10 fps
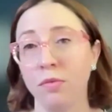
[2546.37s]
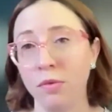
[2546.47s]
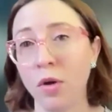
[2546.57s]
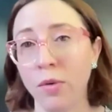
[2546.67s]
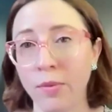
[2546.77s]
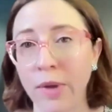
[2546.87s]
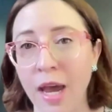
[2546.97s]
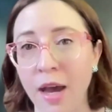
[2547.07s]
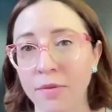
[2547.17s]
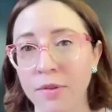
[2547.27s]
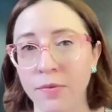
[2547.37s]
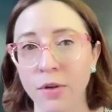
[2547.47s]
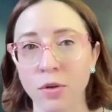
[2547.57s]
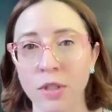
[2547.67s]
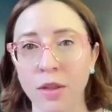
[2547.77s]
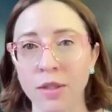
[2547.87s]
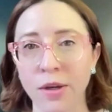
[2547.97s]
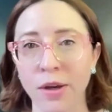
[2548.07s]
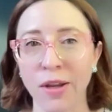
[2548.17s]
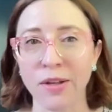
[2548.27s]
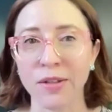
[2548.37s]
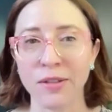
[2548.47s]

knowing we have funders in this audience,